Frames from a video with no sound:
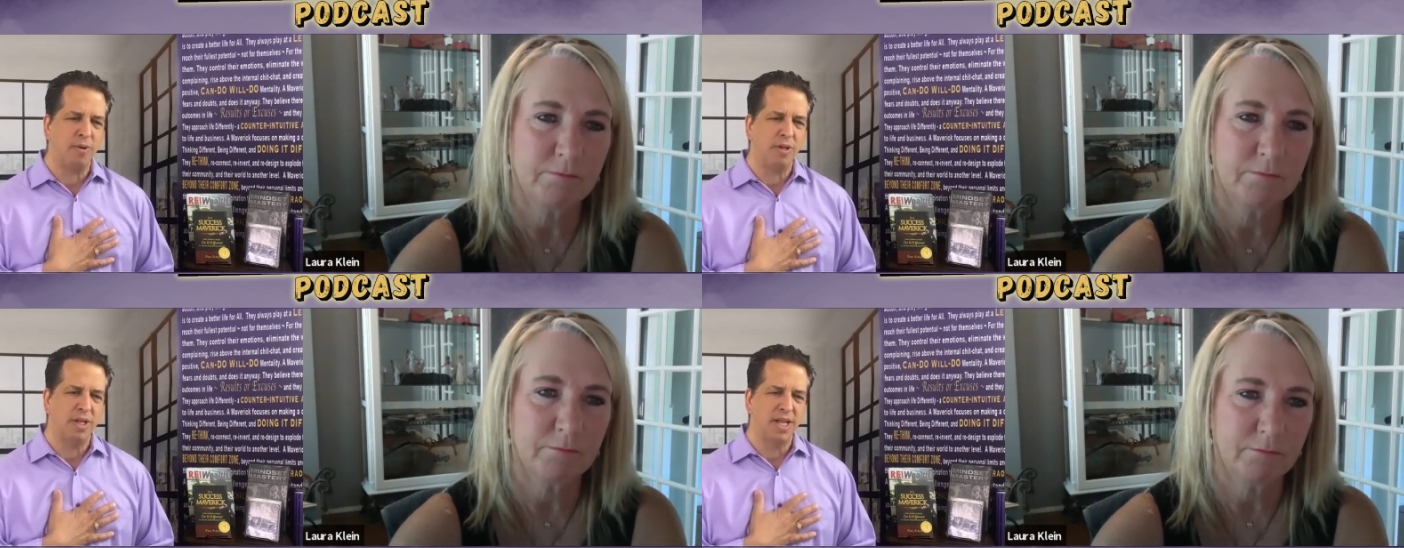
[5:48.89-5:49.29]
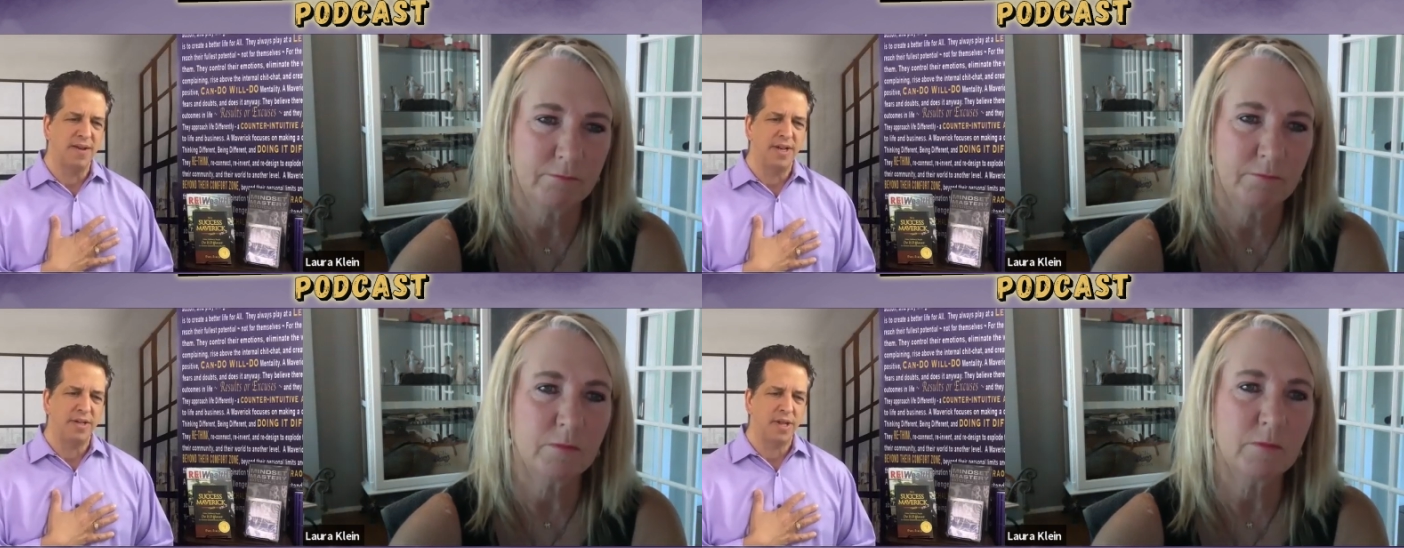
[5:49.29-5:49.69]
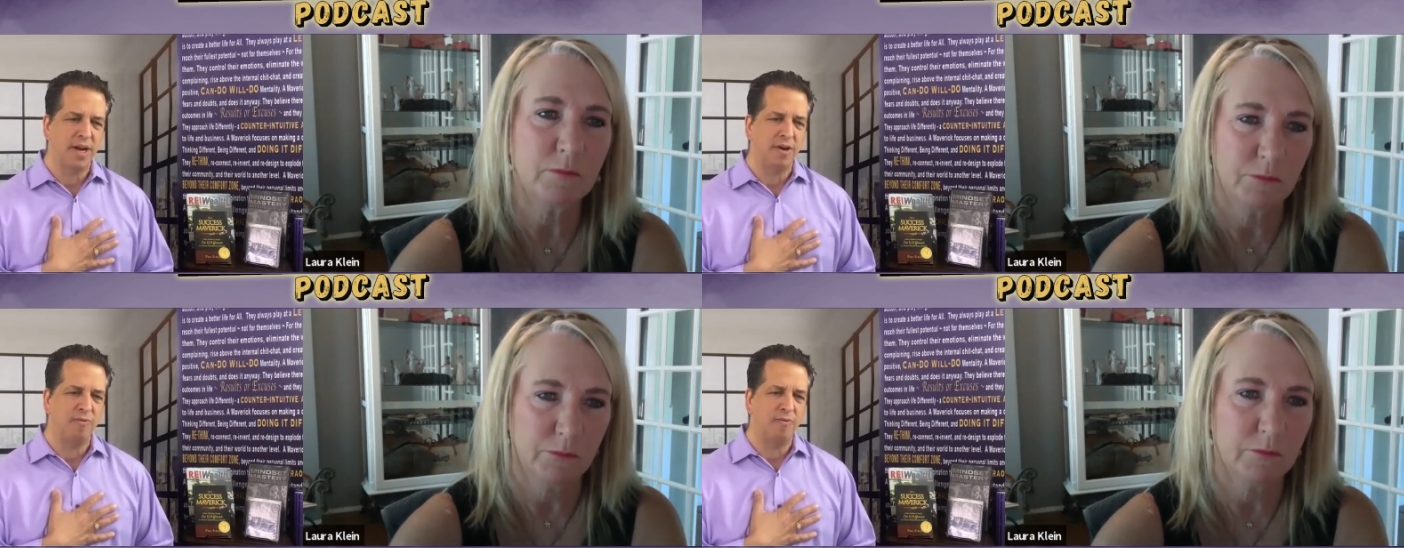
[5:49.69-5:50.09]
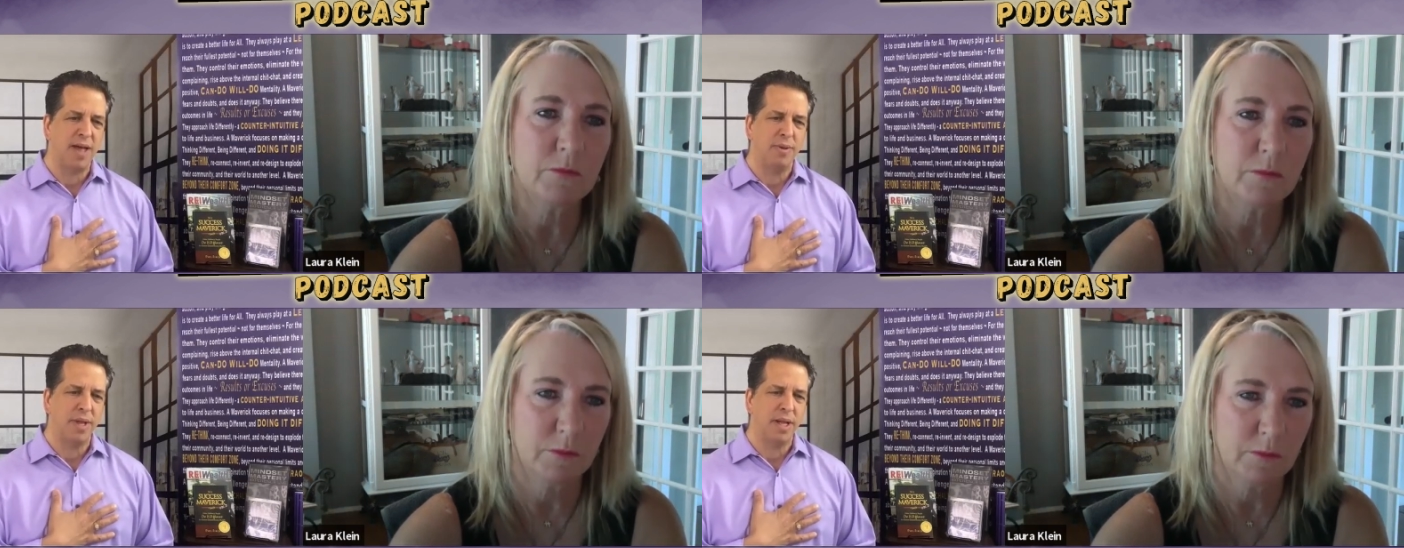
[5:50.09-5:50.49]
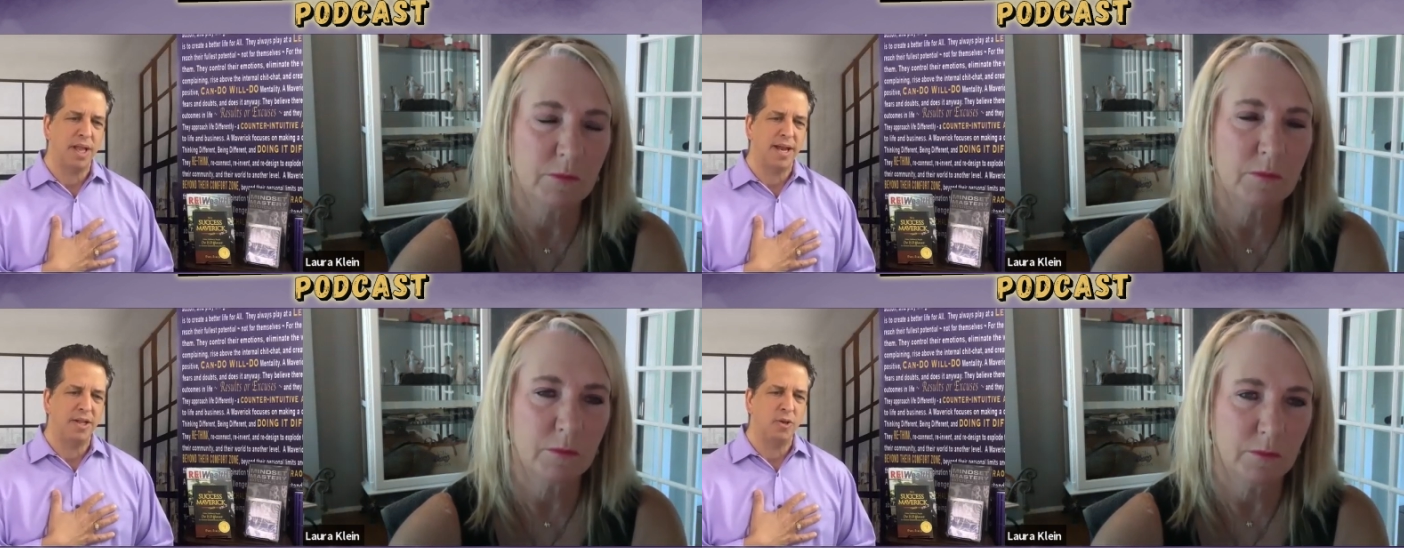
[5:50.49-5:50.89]
Speaker 1: leaving it there rather than
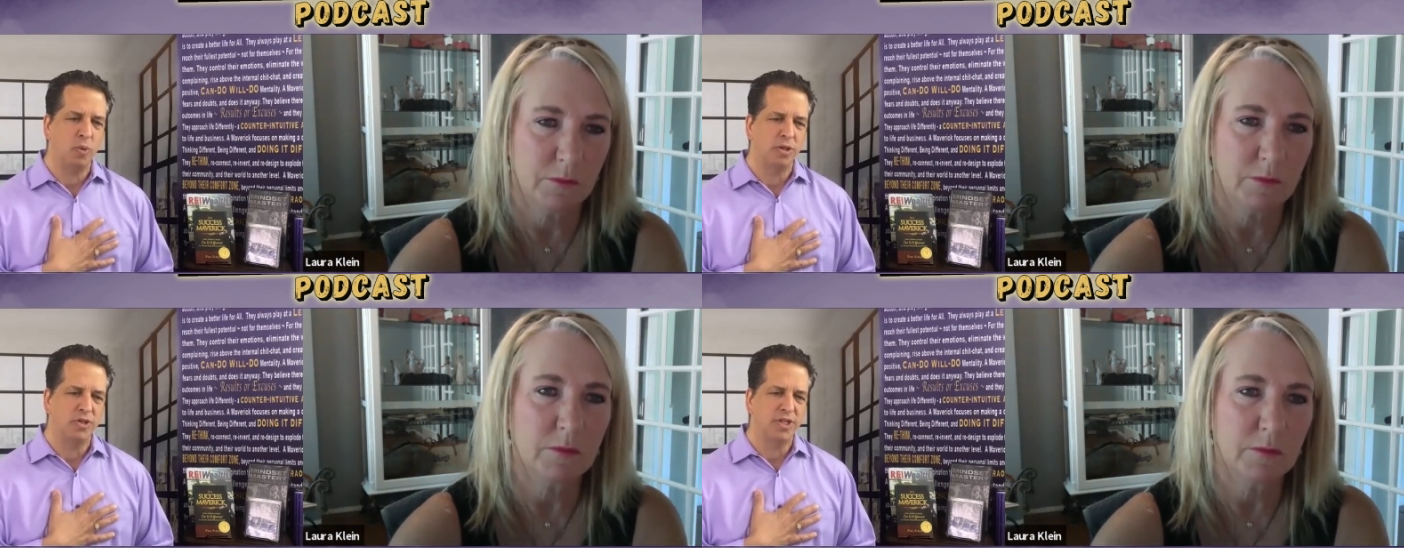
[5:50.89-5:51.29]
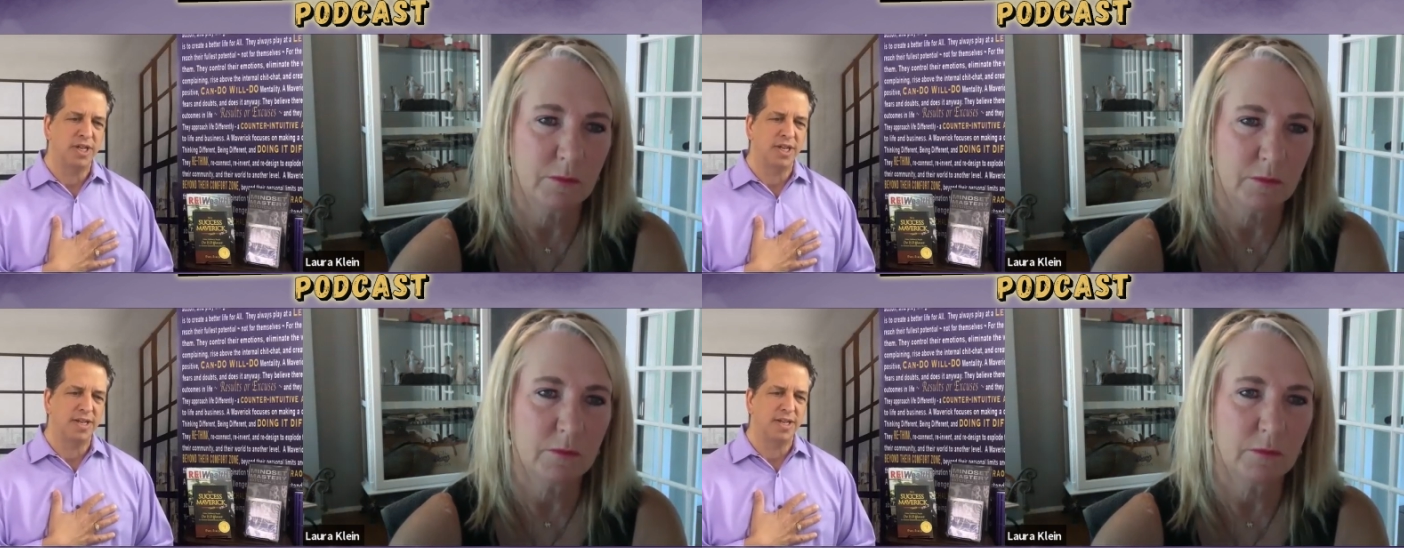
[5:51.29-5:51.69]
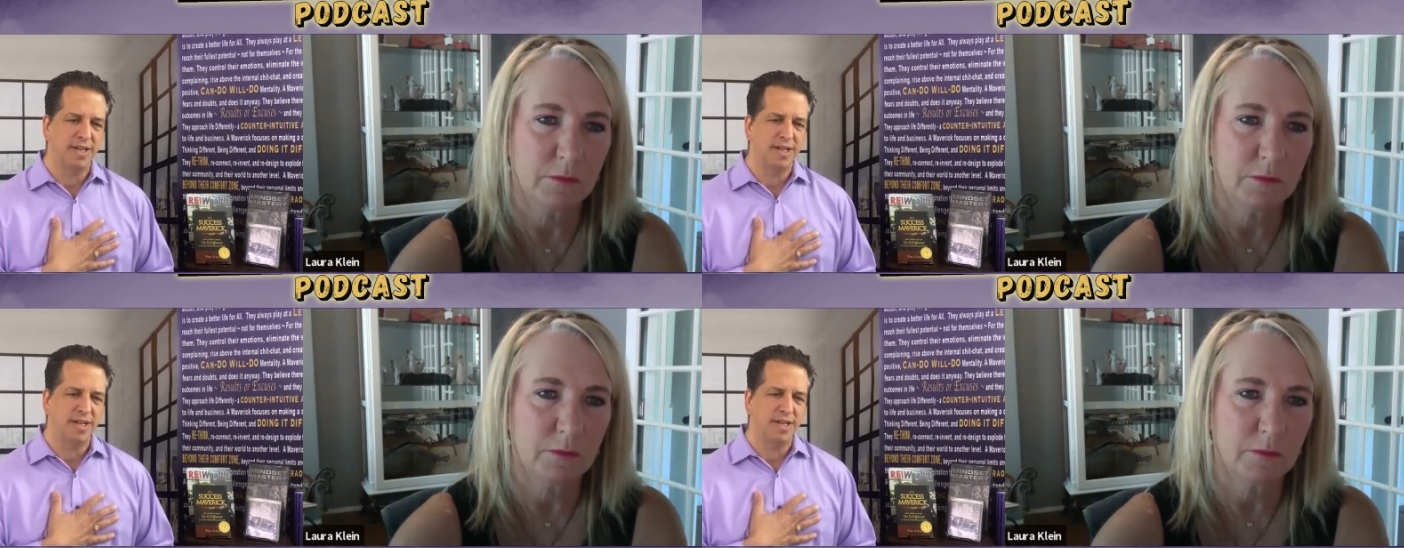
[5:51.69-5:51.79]
letting the world see it.